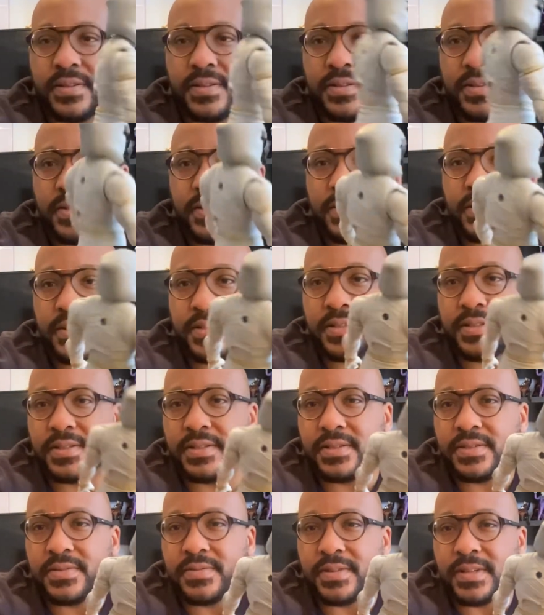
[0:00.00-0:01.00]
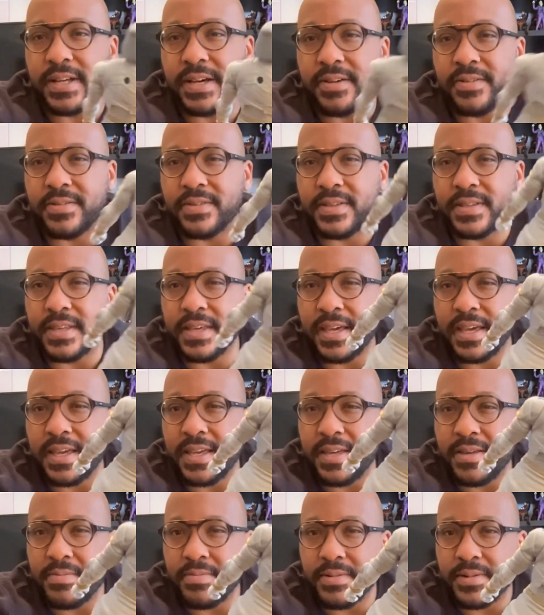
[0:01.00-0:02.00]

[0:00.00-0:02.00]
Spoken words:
There he is without the cape.